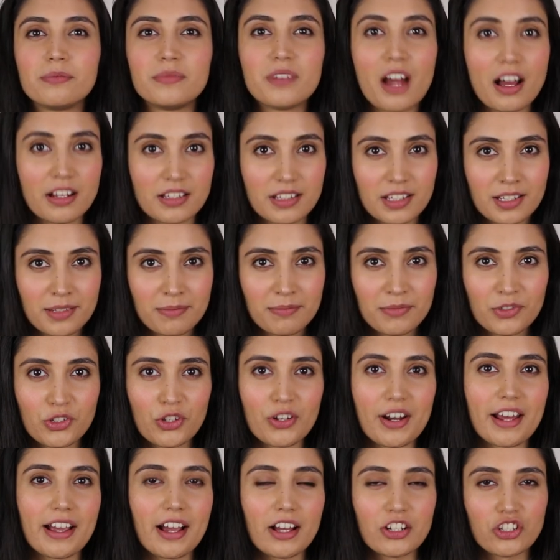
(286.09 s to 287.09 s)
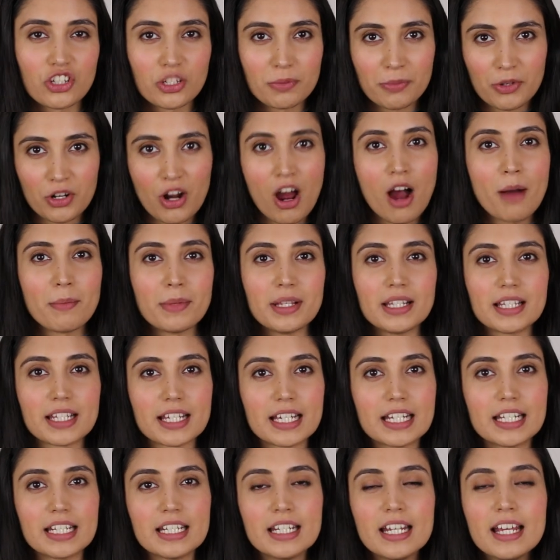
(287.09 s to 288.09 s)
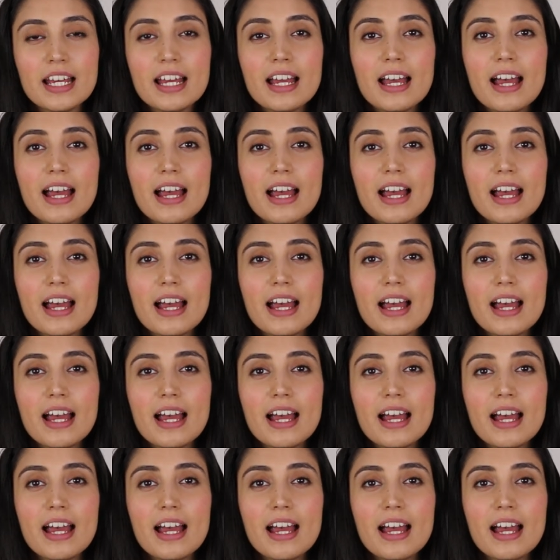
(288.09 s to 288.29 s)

nuts. So like I just put almonds in.